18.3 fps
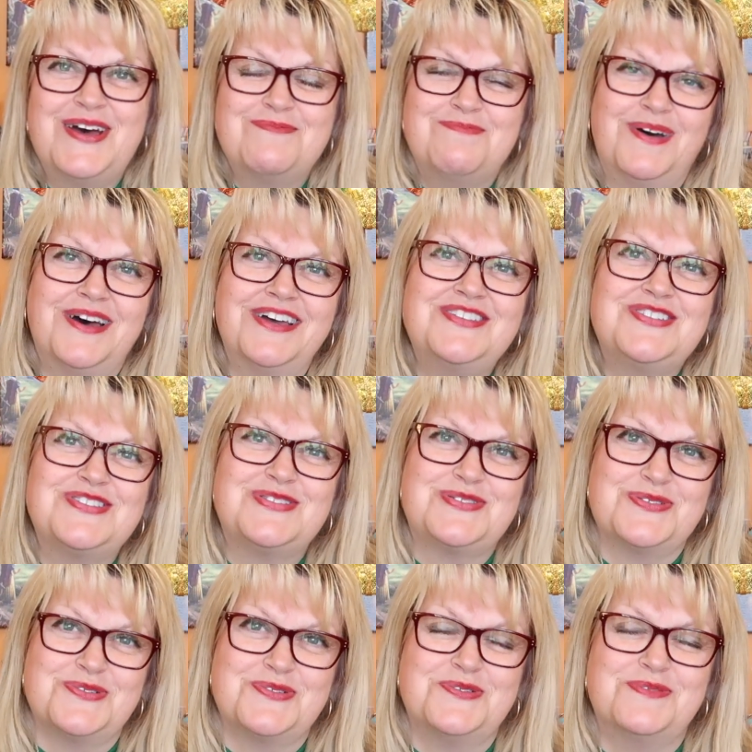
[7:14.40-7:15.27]
My
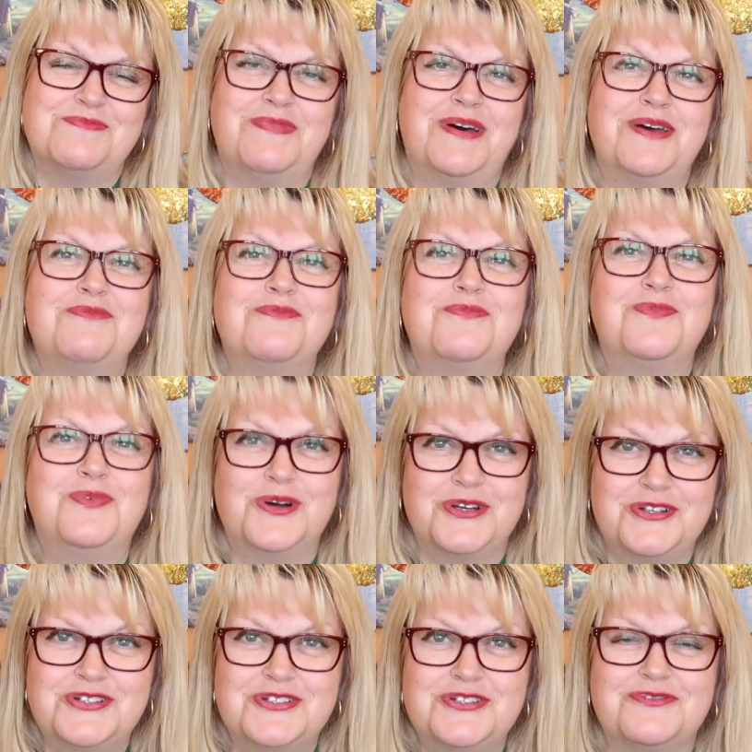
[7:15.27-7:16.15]
store, my
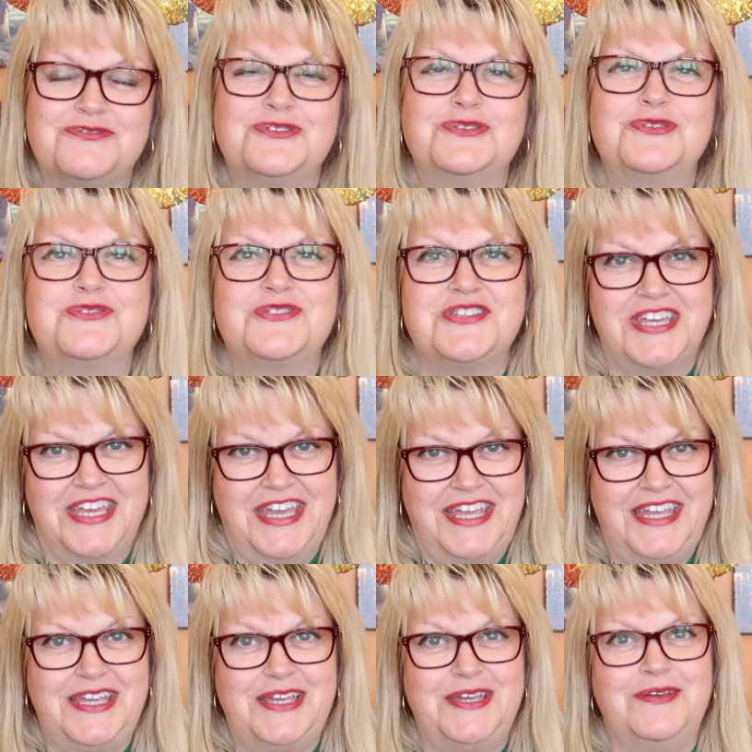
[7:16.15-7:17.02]
wonderful
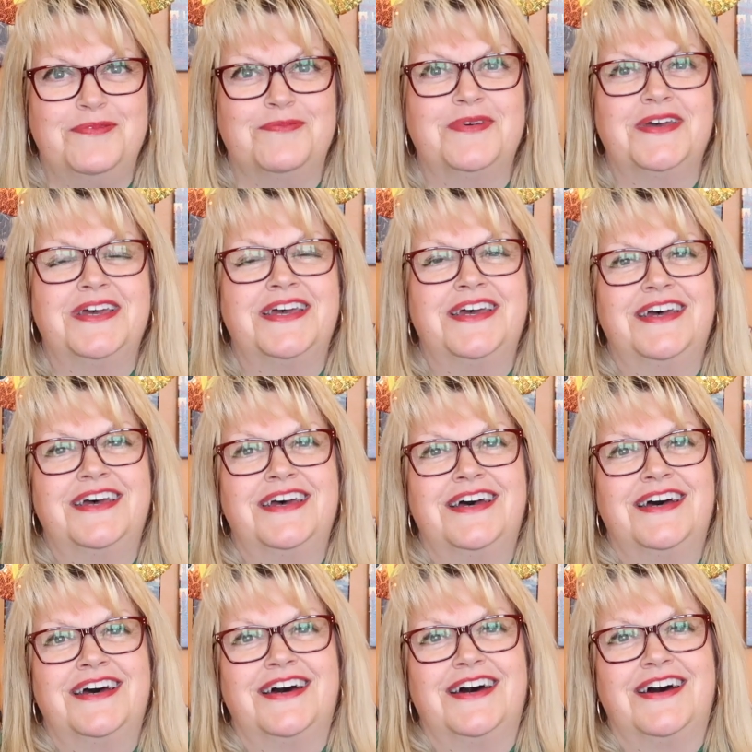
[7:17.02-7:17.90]
team
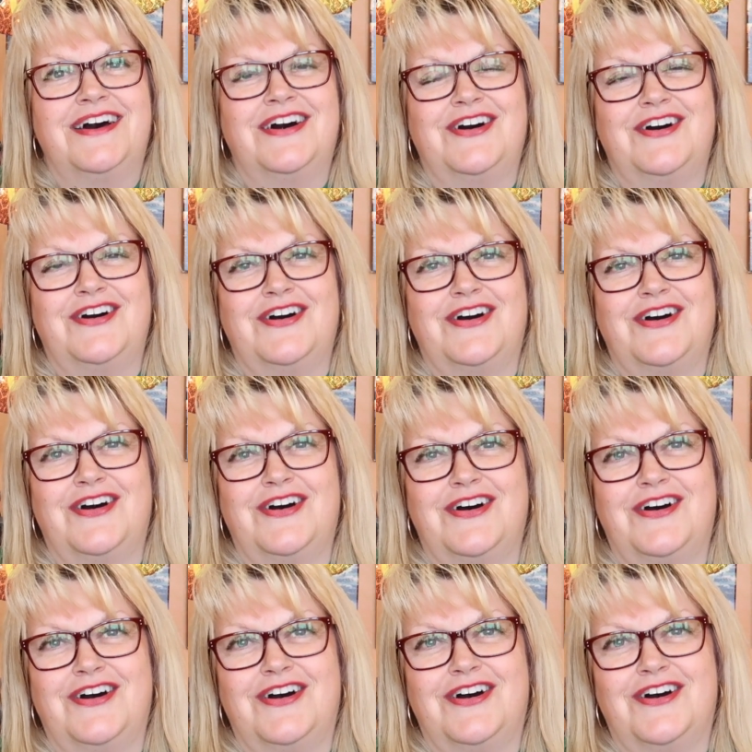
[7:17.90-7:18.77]
are
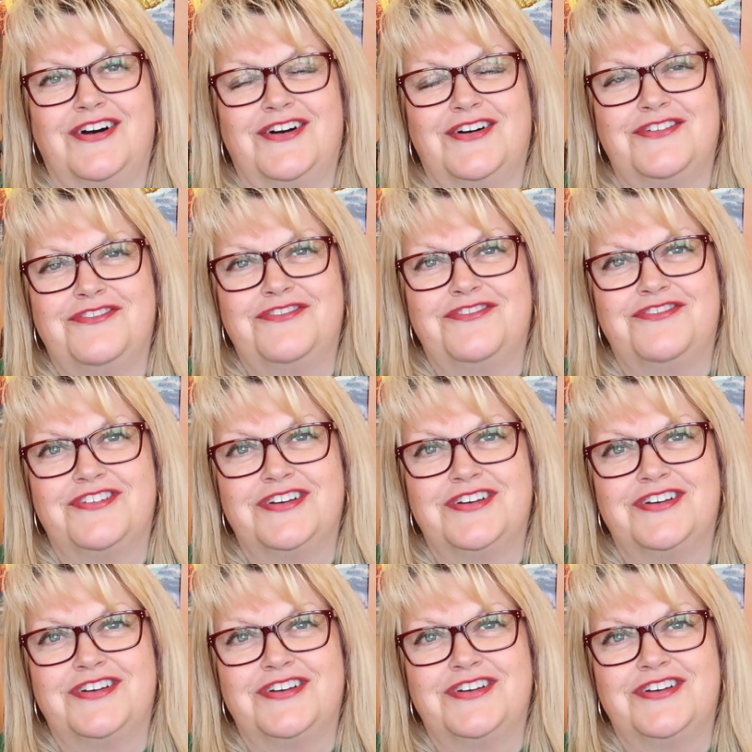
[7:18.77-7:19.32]
of,